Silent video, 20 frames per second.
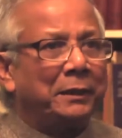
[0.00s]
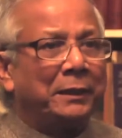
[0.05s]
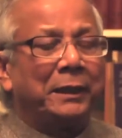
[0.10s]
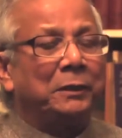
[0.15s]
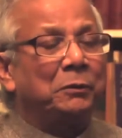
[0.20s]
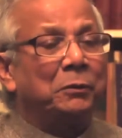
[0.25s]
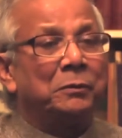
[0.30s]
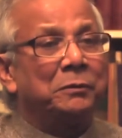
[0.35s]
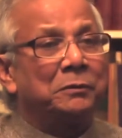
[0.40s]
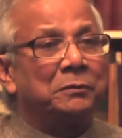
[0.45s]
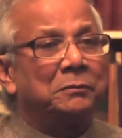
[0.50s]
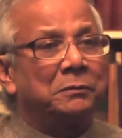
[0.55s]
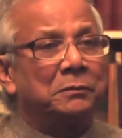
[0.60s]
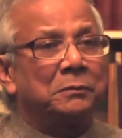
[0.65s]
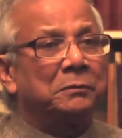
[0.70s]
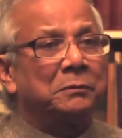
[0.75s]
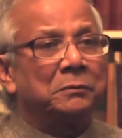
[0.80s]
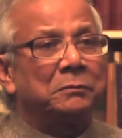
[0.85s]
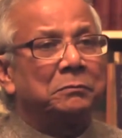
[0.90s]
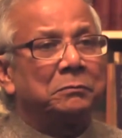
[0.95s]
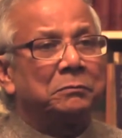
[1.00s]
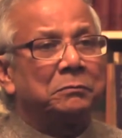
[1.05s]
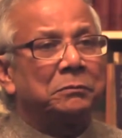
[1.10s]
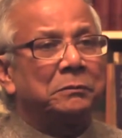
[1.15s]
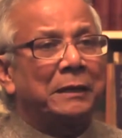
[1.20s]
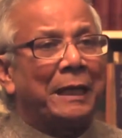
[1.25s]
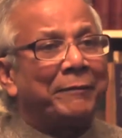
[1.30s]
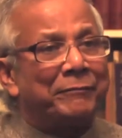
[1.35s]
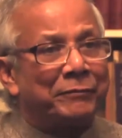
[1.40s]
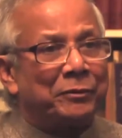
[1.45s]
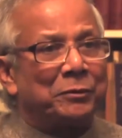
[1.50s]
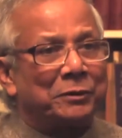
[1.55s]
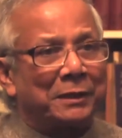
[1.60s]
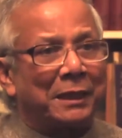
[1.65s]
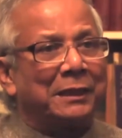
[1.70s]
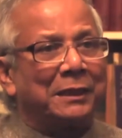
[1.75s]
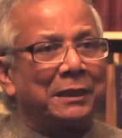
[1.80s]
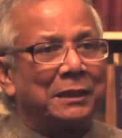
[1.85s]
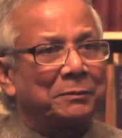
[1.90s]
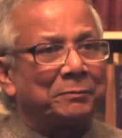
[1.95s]
they don't have those
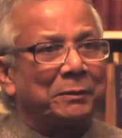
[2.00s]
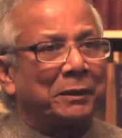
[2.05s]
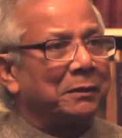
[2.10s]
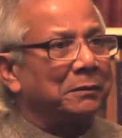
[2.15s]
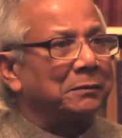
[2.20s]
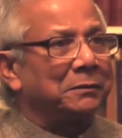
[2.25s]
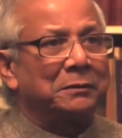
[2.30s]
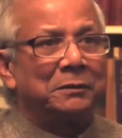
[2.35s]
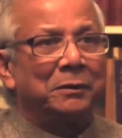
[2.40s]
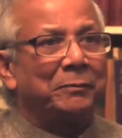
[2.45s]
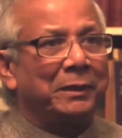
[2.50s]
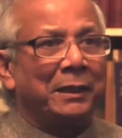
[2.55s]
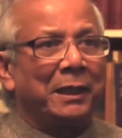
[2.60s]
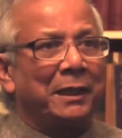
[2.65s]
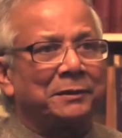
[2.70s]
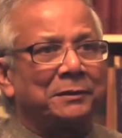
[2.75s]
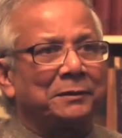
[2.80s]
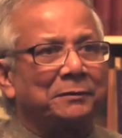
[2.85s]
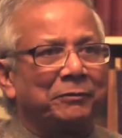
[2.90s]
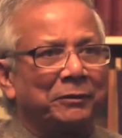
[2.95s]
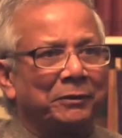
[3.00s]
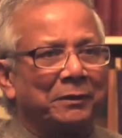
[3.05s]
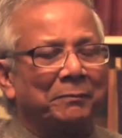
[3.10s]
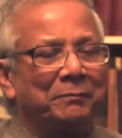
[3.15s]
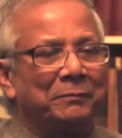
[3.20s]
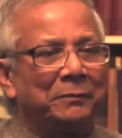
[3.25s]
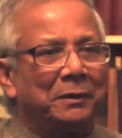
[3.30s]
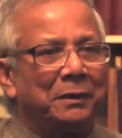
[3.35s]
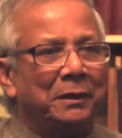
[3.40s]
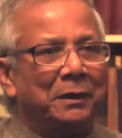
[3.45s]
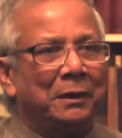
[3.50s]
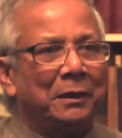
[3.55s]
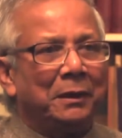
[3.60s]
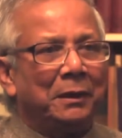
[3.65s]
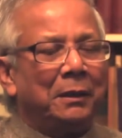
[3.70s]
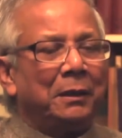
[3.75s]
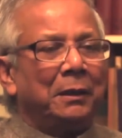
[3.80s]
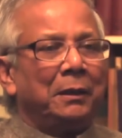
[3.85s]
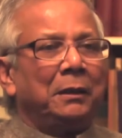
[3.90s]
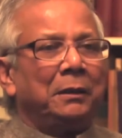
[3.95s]
ideas because nobody asked for them.
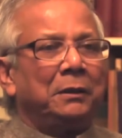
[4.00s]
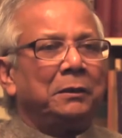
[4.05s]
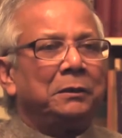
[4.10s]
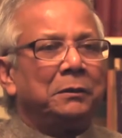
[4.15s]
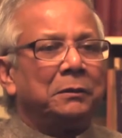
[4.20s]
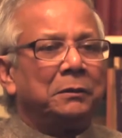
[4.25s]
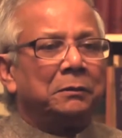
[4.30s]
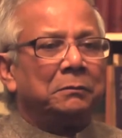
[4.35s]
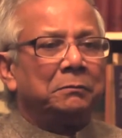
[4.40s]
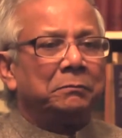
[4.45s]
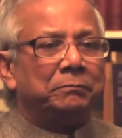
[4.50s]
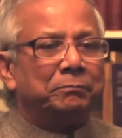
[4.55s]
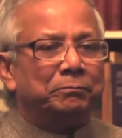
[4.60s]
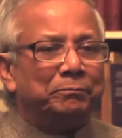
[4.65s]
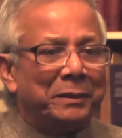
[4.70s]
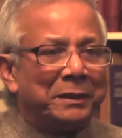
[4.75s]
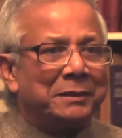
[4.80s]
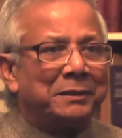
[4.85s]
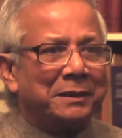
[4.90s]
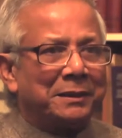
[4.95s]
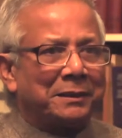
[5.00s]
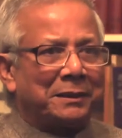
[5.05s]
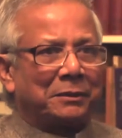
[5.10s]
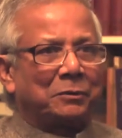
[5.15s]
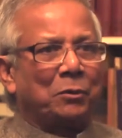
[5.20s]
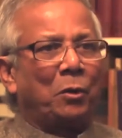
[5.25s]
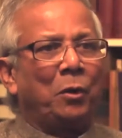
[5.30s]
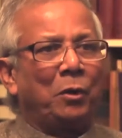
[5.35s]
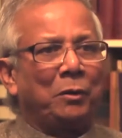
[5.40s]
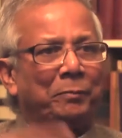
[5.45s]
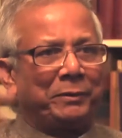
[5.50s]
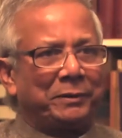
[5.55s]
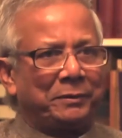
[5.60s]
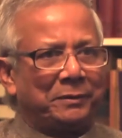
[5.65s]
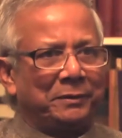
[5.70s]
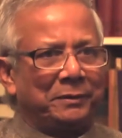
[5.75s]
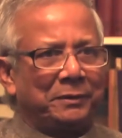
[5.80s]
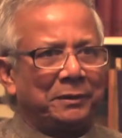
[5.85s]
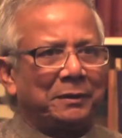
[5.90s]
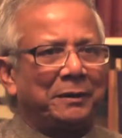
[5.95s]
Uh, businesses, all
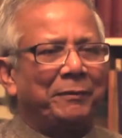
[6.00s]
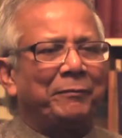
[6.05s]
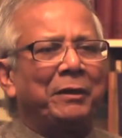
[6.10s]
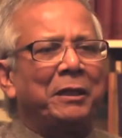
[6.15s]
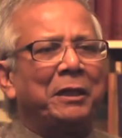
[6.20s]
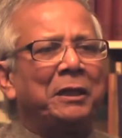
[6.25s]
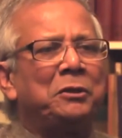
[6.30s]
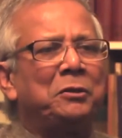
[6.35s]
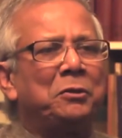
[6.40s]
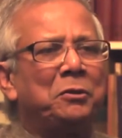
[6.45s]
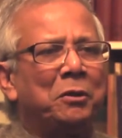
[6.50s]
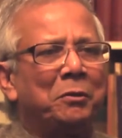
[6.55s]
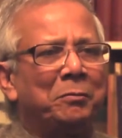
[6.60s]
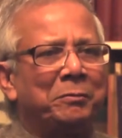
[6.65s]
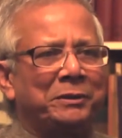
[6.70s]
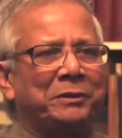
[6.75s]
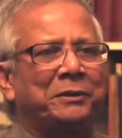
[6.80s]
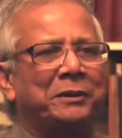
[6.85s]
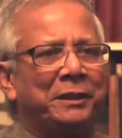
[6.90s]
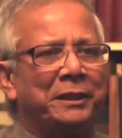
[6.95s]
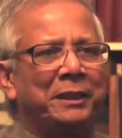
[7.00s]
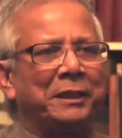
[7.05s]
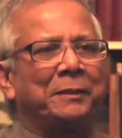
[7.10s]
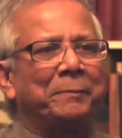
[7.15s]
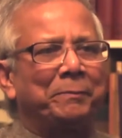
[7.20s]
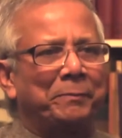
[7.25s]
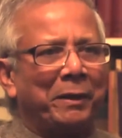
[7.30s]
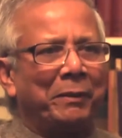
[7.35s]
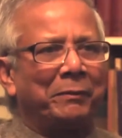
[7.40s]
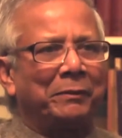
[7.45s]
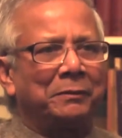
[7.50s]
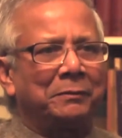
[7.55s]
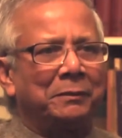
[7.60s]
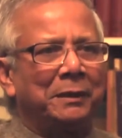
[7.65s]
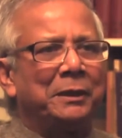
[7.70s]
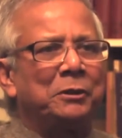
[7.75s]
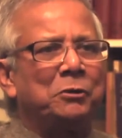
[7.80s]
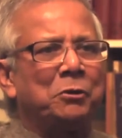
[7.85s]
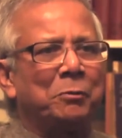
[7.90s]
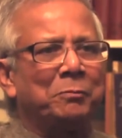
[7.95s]
businesses have an enormous creative power,
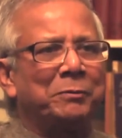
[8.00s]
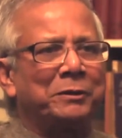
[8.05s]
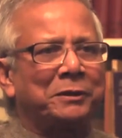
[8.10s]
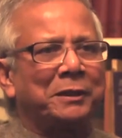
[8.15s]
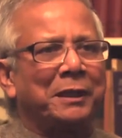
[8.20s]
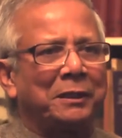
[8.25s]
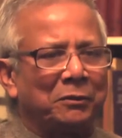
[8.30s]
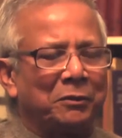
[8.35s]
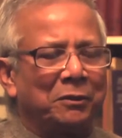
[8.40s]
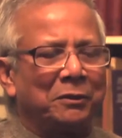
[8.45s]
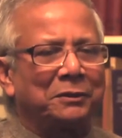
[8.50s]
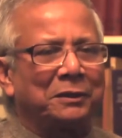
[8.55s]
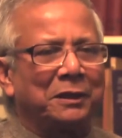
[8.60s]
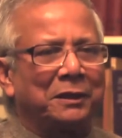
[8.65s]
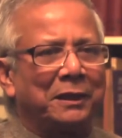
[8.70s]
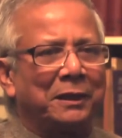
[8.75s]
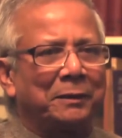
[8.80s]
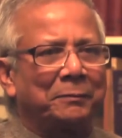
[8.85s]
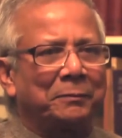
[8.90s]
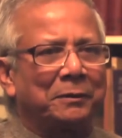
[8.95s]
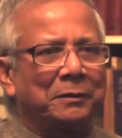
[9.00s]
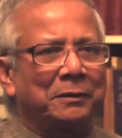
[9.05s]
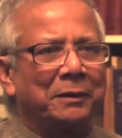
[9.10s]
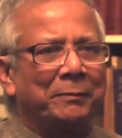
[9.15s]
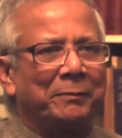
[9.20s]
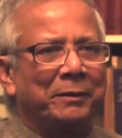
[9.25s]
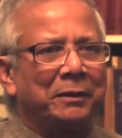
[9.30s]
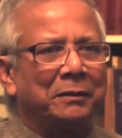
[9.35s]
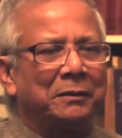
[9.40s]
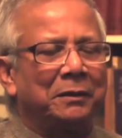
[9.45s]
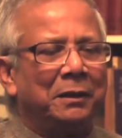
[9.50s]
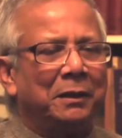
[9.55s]
enormous technology at their command,